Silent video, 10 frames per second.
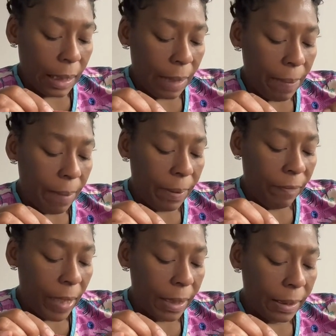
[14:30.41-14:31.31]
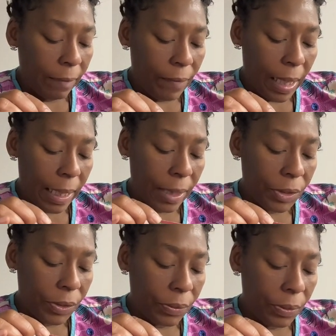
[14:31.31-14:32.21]
they may be facing
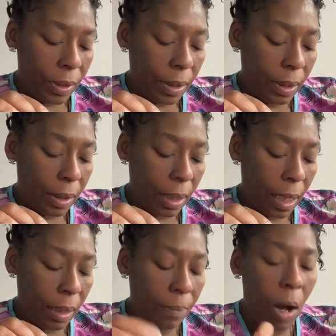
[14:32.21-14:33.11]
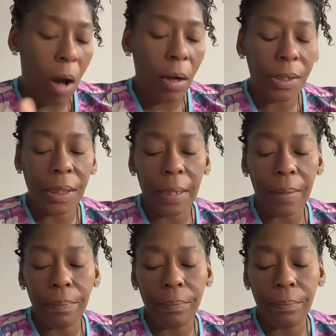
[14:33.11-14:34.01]
financial
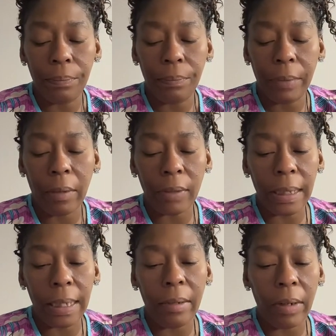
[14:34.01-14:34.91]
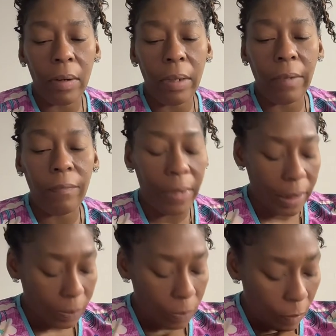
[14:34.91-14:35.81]
hardship. They're teetering on the
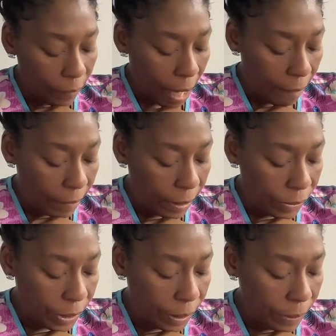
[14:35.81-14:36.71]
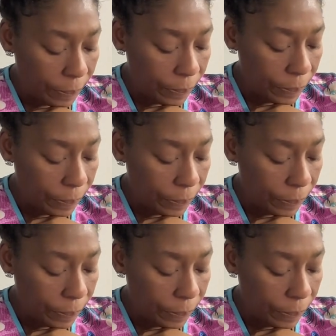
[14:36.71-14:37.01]
fence, more 5 energy.